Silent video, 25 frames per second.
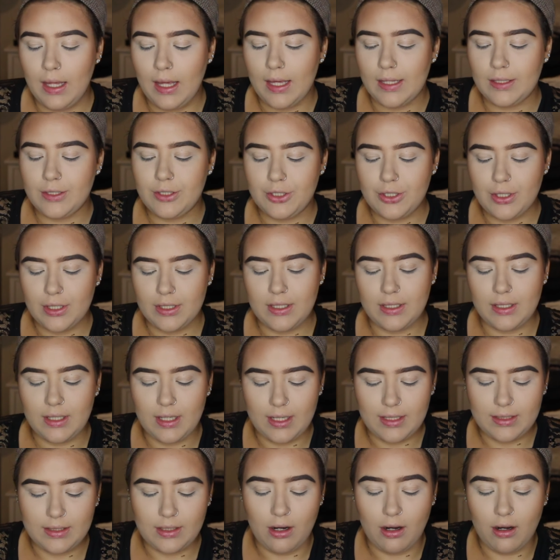It's just a
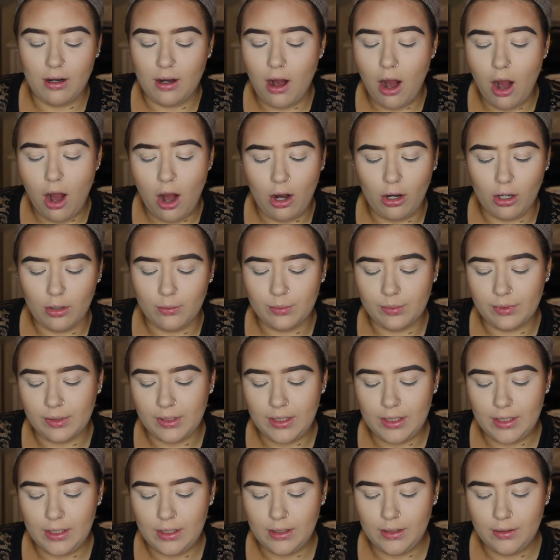nice
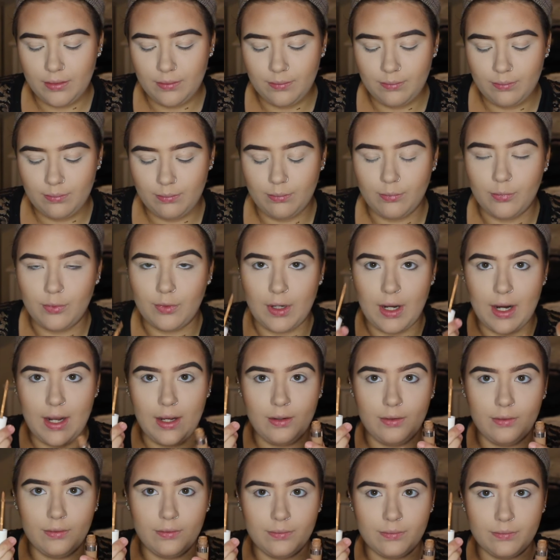caramely
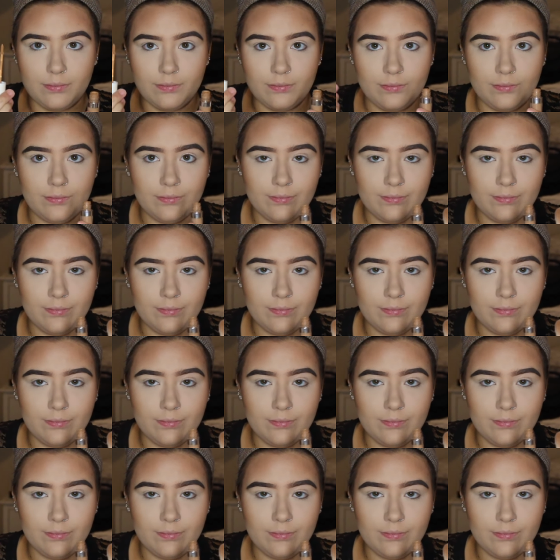brown.